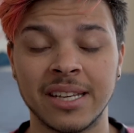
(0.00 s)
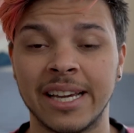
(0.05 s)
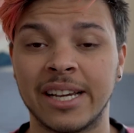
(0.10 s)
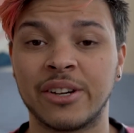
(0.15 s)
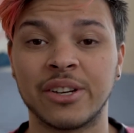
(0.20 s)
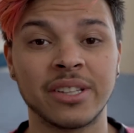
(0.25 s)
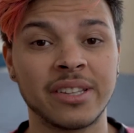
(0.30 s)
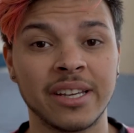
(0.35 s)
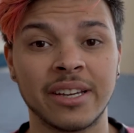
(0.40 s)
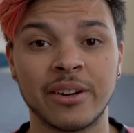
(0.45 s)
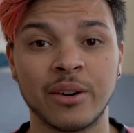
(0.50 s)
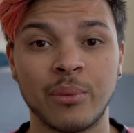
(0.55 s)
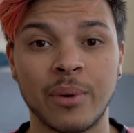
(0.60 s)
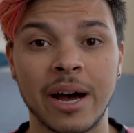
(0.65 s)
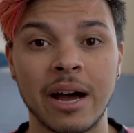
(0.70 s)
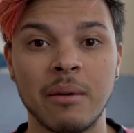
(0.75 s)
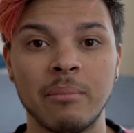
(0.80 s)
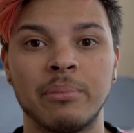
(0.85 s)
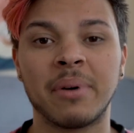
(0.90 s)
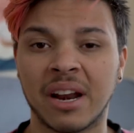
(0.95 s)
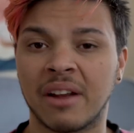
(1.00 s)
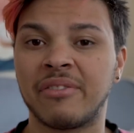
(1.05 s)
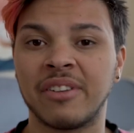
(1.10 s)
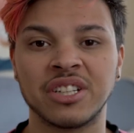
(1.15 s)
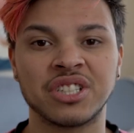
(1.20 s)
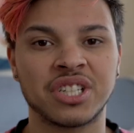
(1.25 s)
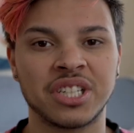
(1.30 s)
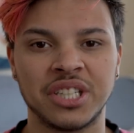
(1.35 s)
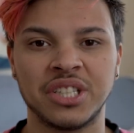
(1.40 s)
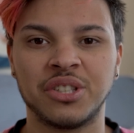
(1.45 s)
It could take a while, but
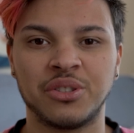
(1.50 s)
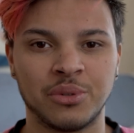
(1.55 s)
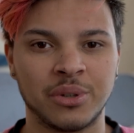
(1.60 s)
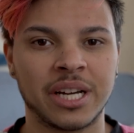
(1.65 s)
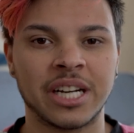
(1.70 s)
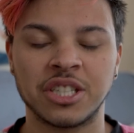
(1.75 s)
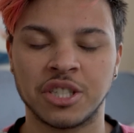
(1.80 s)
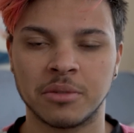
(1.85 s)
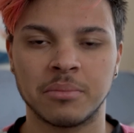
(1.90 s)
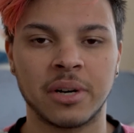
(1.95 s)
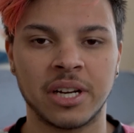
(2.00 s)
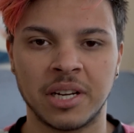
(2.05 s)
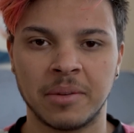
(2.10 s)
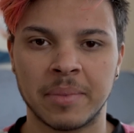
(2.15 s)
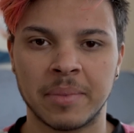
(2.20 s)
eventually you do get your money